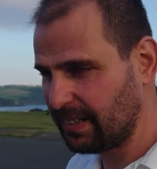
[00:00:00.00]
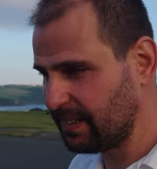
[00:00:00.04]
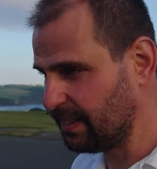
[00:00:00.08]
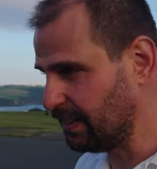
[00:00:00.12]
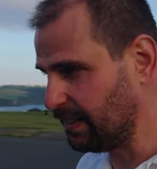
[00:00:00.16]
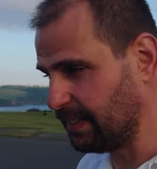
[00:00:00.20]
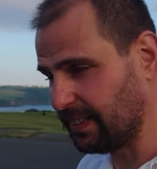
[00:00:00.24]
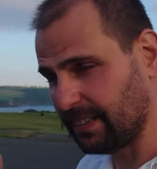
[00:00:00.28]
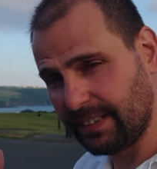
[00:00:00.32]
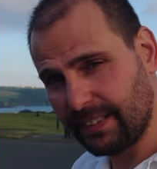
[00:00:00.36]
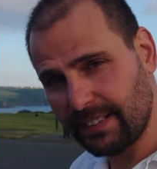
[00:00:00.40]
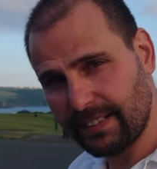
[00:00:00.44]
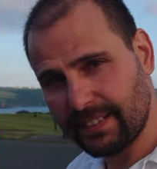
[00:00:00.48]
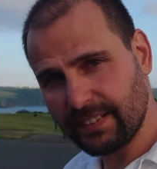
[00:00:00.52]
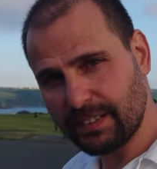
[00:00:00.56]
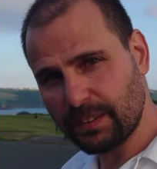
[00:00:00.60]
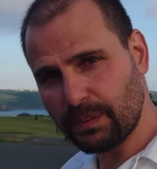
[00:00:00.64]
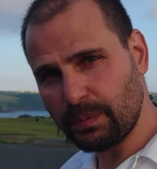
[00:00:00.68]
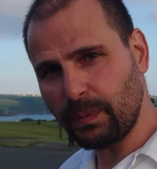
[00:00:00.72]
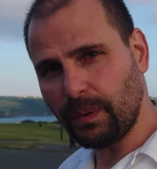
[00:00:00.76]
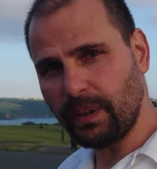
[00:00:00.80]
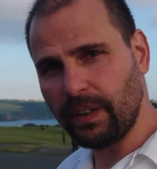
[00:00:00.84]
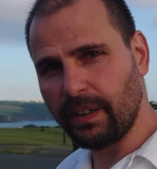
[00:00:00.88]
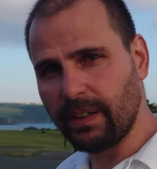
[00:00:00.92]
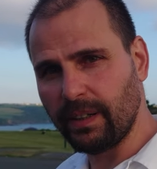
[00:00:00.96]
And this is
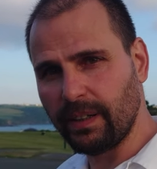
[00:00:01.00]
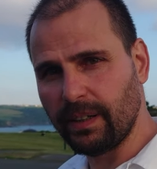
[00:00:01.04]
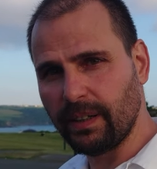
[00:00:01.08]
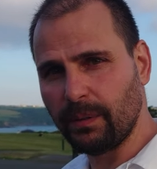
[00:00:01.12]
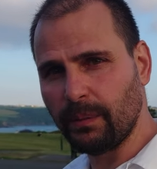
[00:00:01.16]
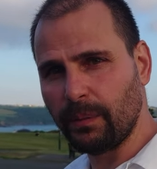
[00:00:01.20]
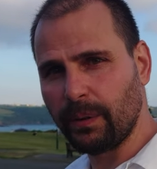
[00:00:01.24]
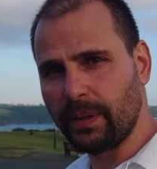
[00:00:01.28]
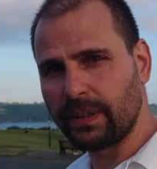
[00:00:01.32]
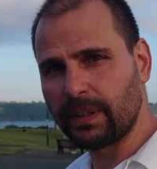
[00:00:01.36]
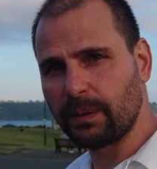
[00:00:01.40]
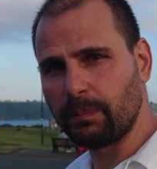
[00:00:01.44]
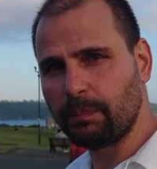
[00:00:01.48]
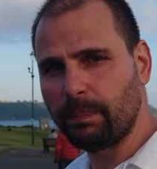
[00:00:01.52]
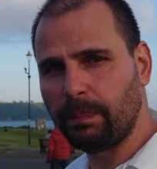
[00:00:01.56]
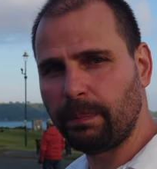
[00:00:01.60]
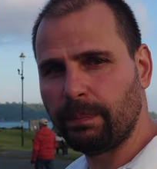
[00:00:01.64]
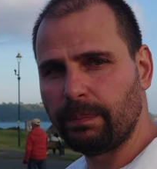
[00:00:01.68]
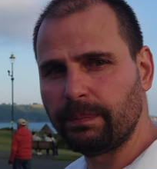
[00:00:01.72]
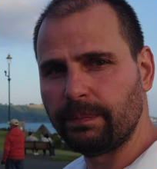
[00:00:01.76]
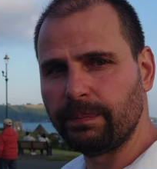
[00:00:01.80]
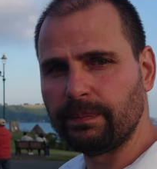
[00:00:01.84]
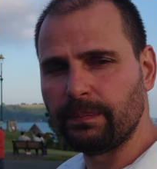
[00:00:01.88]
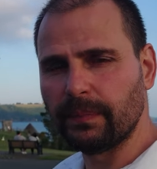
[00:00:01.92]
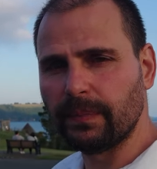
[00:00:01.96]
where
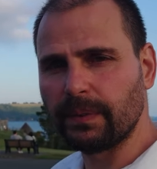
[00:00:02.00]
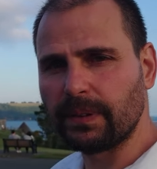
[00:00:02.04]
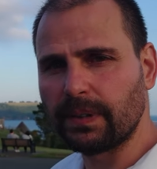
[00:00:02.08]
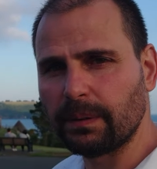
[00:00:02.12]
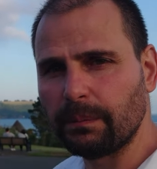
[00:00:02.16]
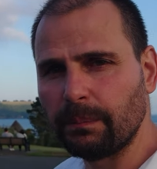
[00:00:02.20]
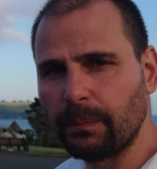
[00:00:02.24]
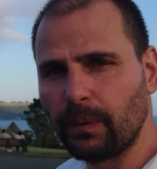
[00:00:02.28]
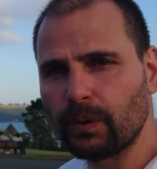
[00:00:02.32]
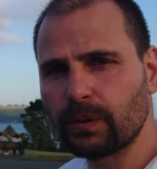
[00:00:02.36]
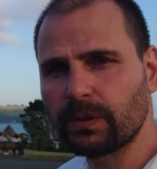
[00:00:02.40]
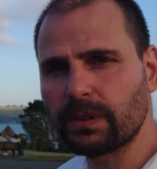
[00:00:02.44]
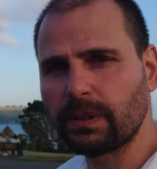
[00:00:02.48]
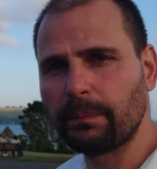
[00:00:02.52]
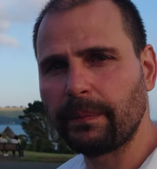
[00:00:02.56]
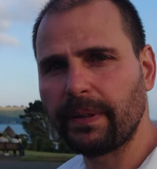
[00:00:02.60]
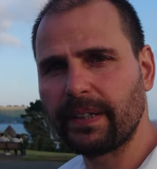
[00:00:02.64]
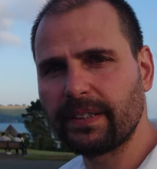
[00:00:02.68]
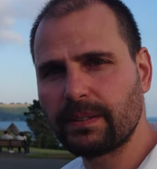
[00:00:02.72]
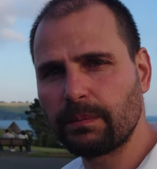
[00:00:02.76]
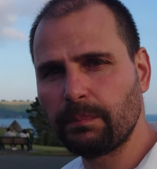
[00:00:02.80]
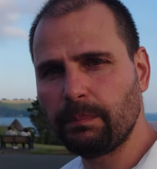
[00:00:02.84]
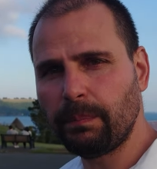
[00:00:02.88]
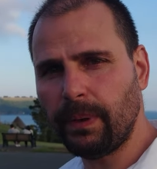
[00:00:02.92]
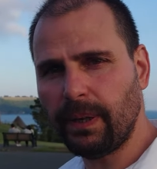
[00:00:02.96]
the most
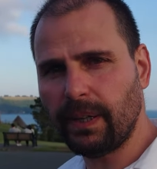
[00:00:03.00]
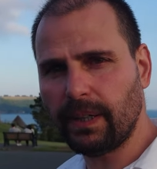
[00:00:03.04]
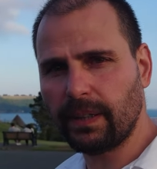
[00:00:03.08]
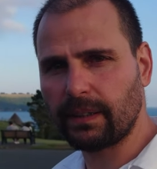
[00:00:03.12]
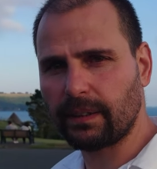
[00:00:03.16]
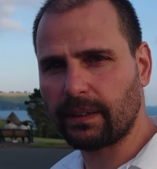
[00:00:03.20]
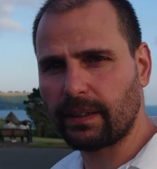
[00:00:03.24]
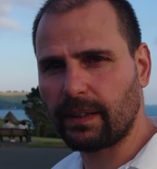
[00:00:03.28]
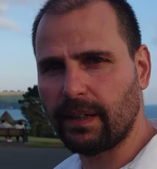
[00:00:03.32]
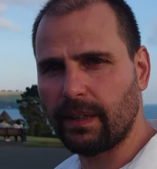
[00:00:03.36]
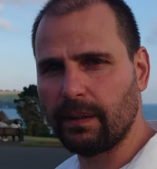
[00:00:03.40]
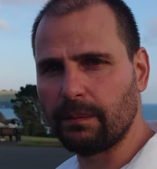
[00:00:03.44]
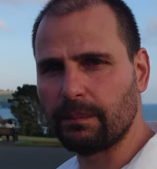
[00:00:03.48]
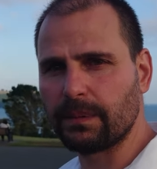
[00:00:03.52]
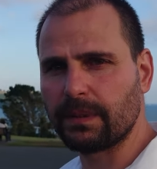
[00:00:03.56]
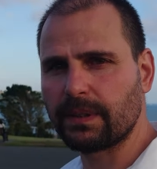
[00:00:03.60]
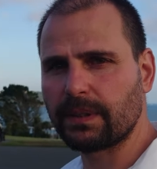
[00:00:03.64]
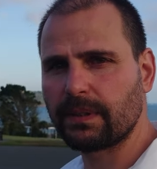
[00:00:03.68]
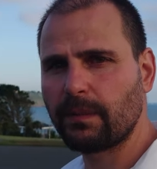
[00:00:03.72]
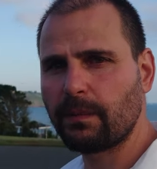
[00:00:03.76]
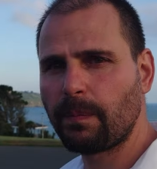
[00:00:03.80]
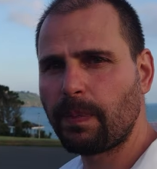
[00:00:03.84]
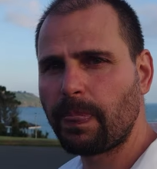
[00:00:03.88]
amazing part comes,